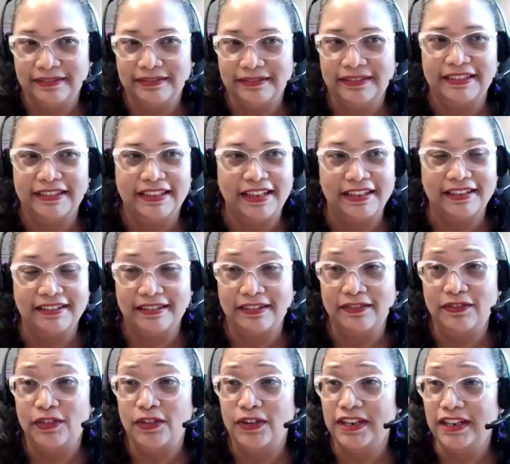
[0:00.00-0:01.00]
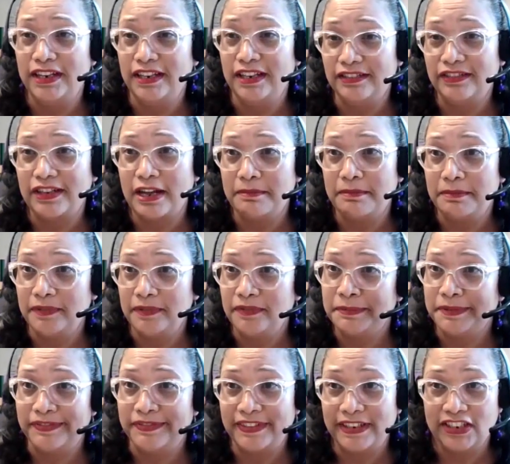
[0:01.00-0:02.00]
It's like avoiding the trap of
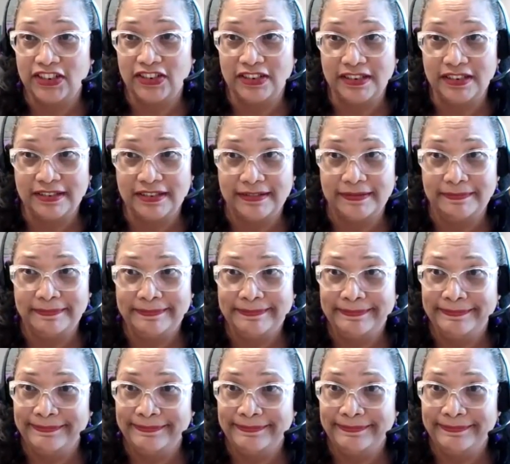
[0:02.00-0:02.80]
perfectionism.